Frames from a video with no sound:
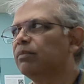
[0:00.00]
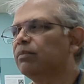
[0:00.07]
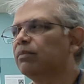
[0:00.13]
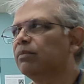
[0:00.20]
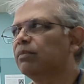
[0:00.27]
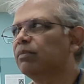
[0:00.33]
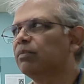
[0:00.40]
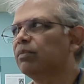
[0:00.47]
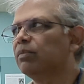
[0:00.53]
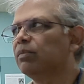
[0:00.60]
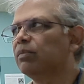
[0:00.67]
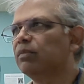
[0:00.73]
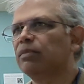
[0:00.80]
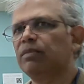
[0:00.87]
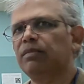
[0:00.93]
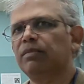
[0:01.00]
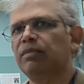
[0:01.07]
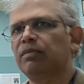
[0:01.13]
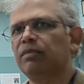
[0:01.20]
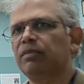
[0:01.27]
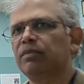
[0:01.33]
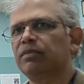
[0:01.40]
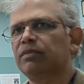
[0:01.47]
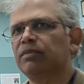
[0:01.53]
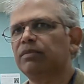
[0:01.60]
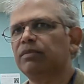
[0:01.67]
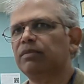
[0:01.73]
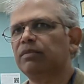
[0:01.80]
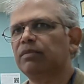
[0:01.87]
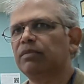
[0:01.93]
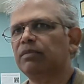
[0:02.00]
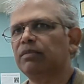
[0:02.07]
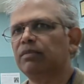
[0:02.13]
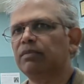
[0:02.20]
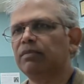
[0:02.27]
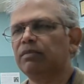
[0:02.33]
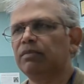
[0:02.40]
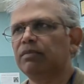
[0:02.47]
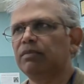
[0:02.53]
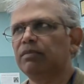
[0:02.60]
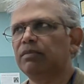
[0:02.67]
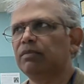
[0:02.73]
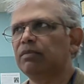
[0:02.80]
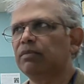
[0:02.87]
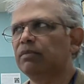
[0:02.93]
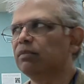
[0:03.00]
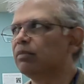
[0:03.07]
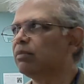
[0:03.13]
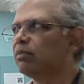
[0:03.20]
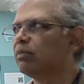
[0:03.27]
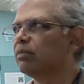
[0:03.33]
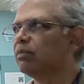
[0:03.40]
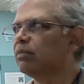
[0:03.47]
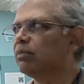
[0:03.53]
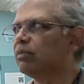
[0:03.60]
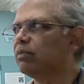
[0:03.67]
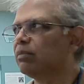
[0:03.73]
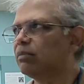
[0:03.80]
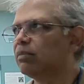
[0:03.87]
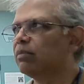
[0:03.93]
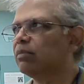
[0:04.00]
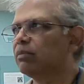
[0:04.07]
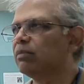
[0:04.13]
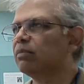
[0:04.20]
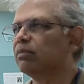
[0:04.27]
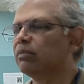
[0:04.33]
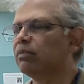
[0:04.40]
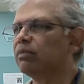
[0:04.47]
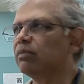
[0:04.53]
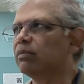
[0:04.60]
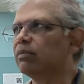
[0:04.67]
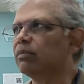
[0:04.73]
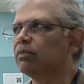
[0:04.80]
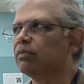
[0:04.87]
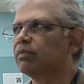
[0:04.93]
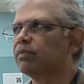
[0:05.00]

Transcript: The person shown says nothing.